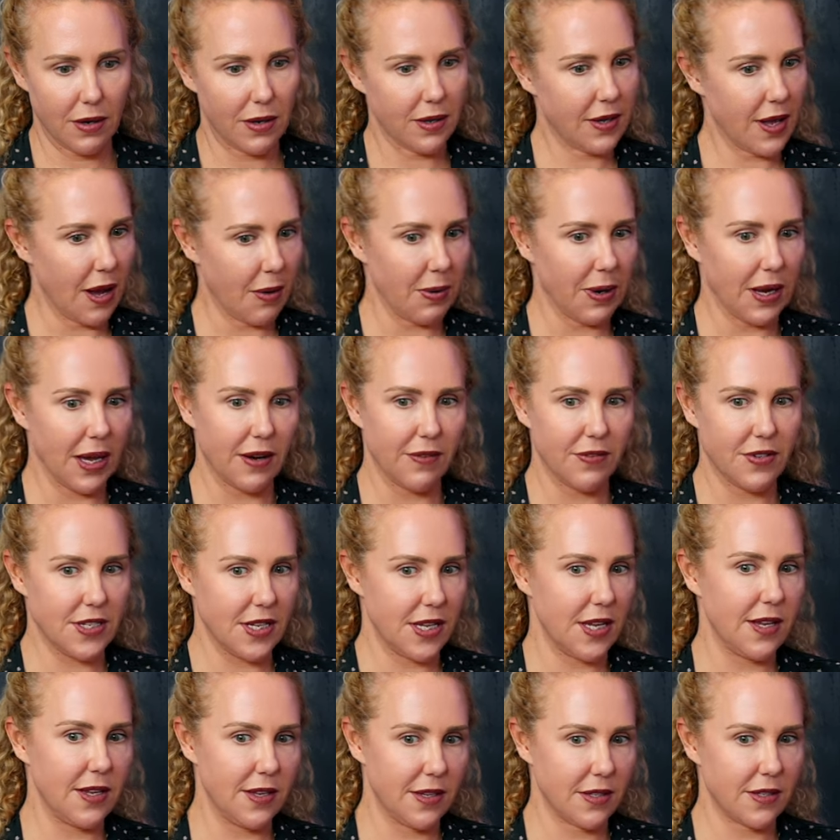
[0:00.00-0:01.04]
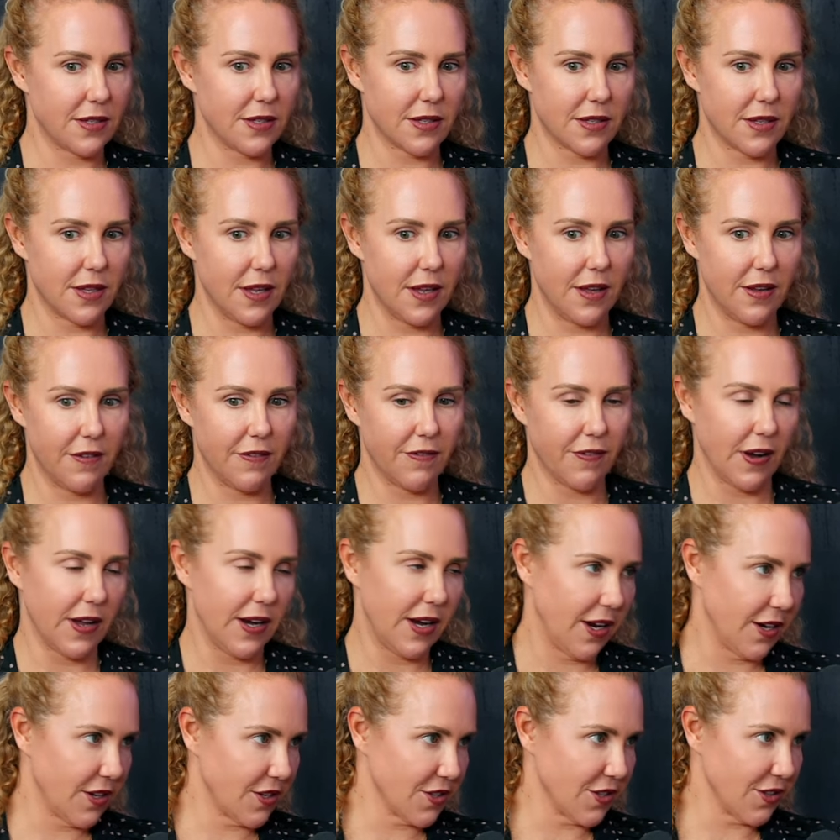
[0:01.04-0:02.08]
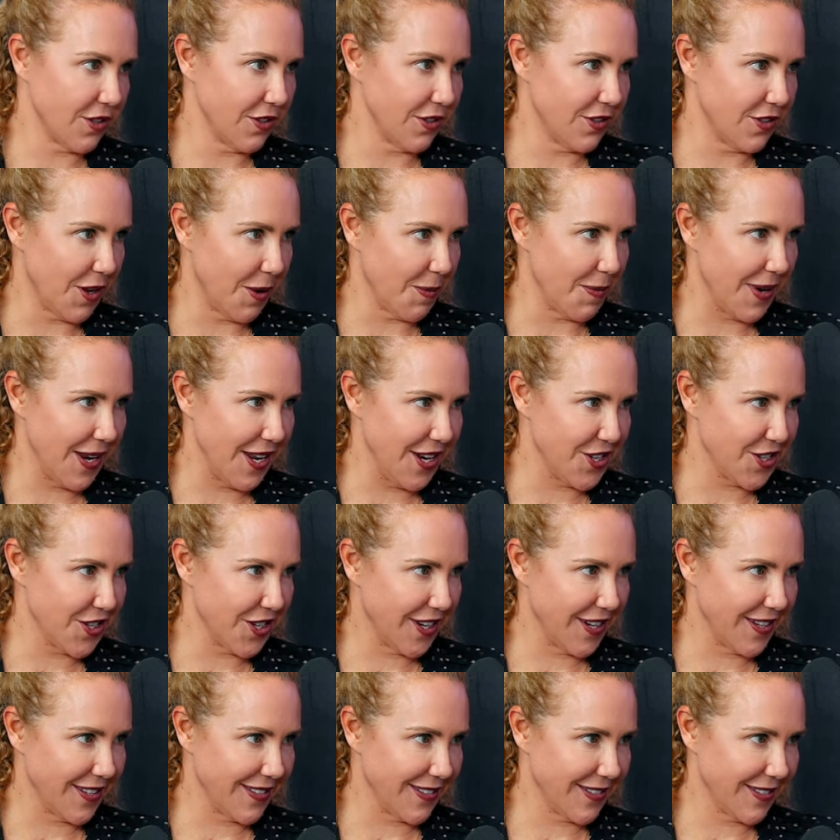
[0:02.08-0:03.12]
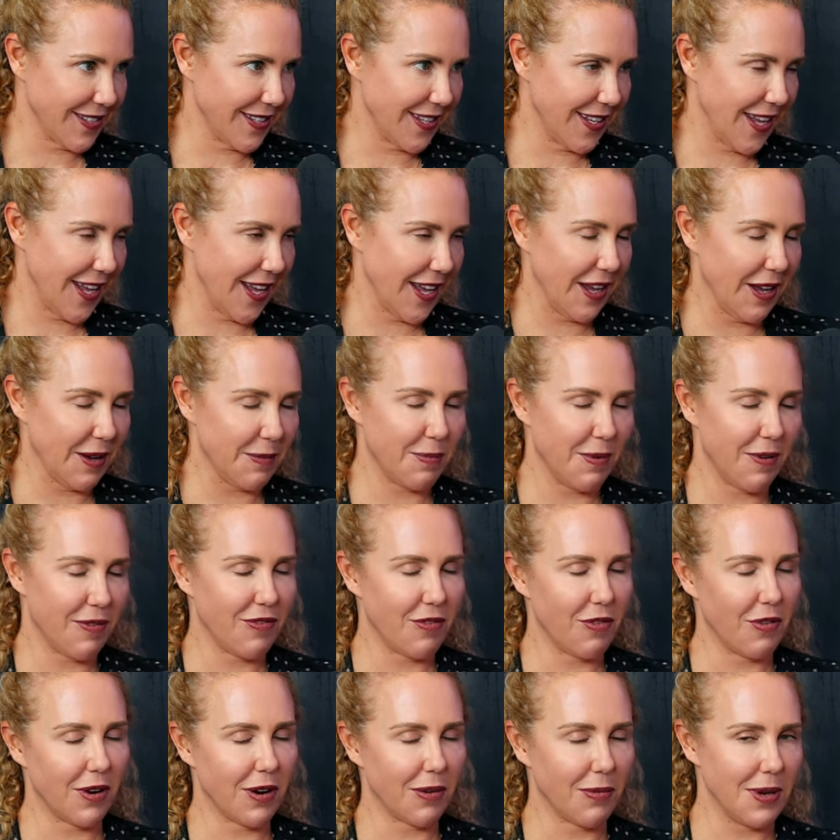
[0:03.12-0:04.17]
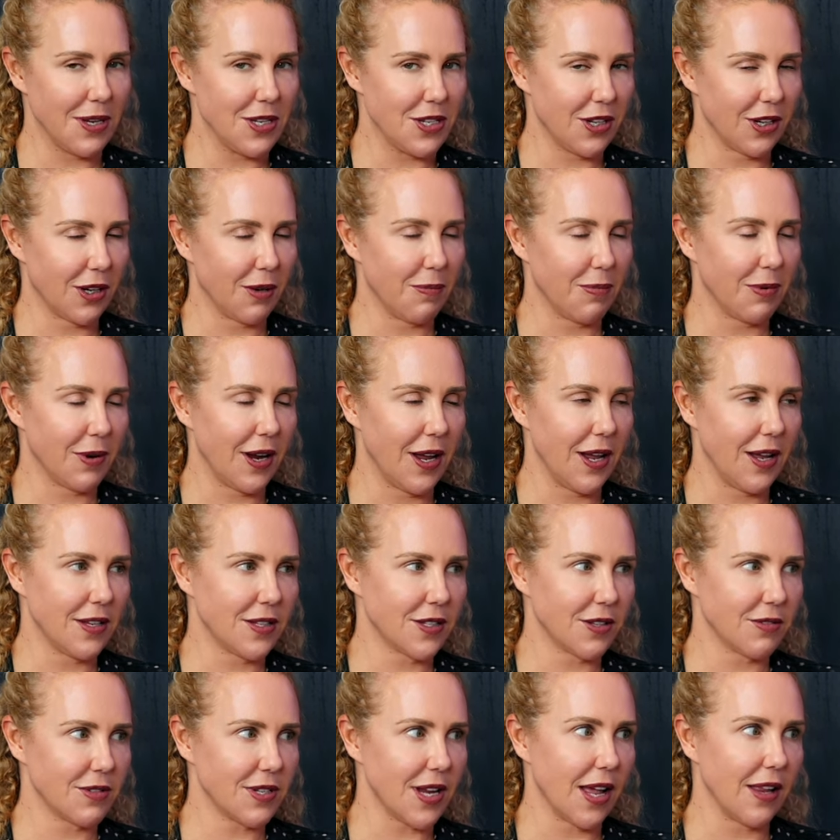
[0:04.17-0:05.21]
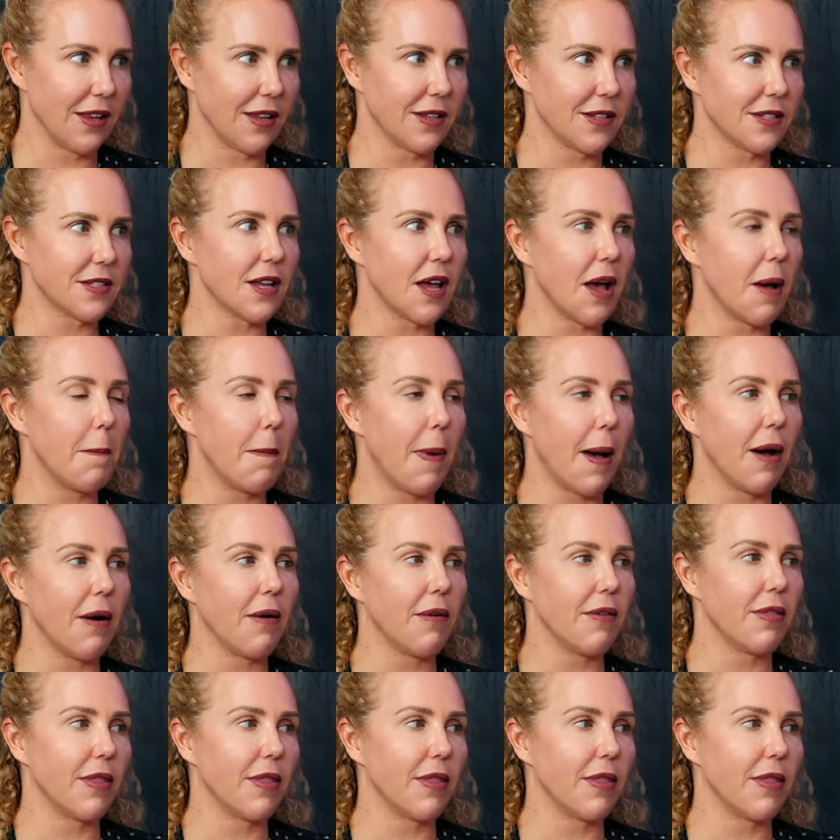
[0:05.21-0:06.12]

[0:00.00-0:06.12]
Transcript: yeah, we kind of teased the financial domination kink before we took a break. So tell us about